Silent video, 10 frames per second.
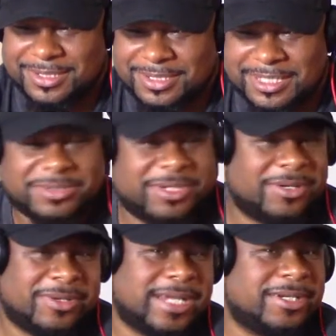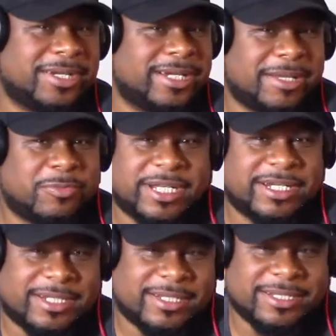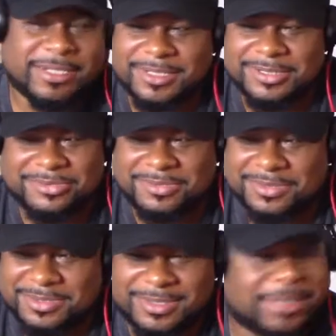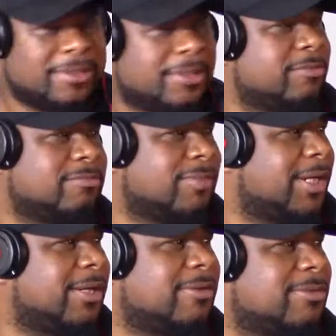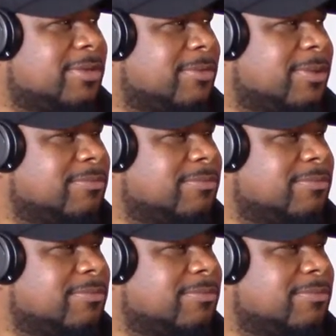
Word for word: know right they don't like looking at what they did. Did you do this? Like, nope. I don't want to film.